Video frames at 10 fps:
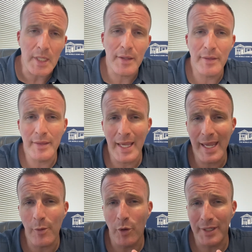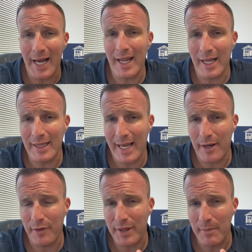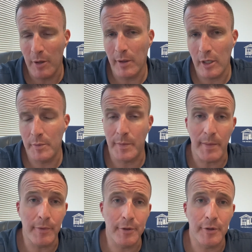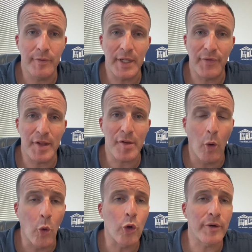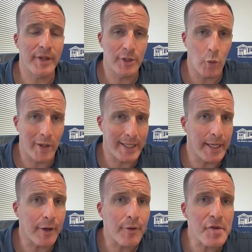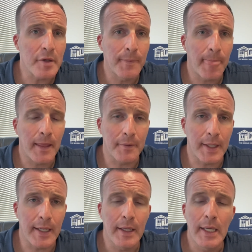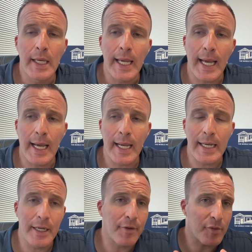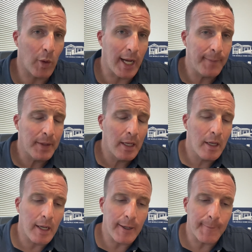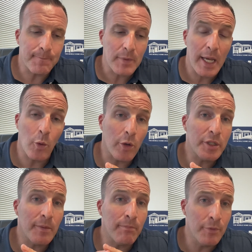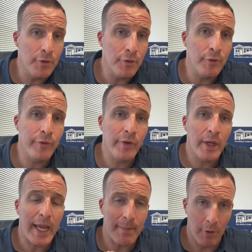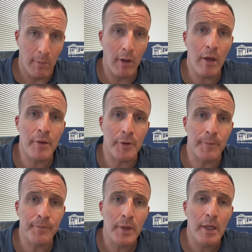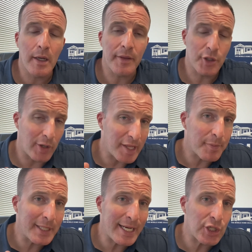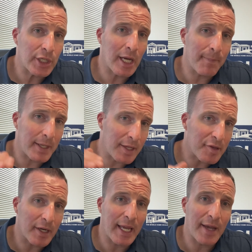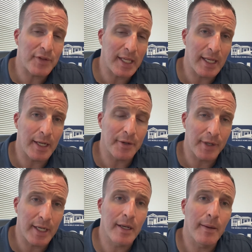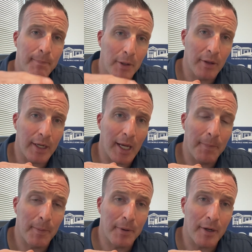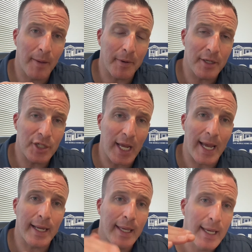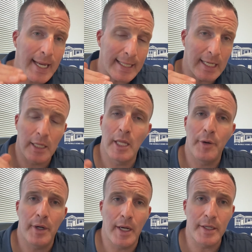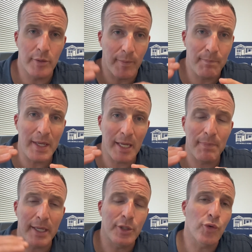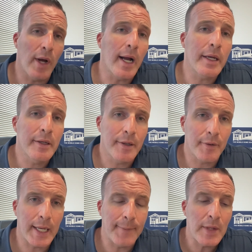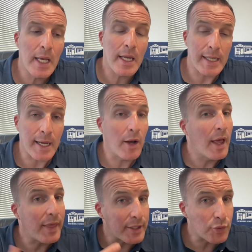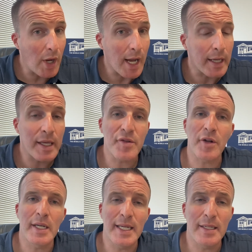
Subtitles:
they will not allow the mobile home to be moved if it's older than 20 years, okay? And here's why. In order to move a mobile home, the transportation company is gonna have to get under it, pull it up, put it up on a jack, and get it loaded onto a big truck, okay? Now, that truck is gonna need